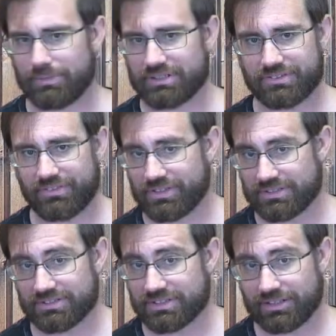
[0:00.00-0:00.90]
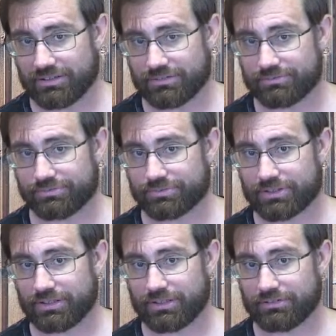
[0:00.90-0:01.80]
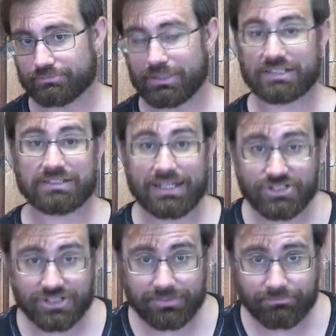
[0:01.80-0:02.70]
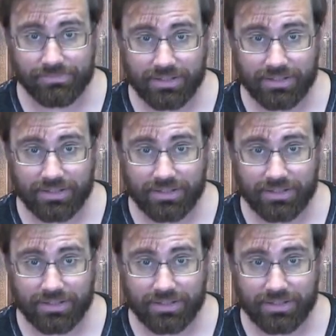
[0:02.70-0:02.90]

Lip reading: methods of meditation.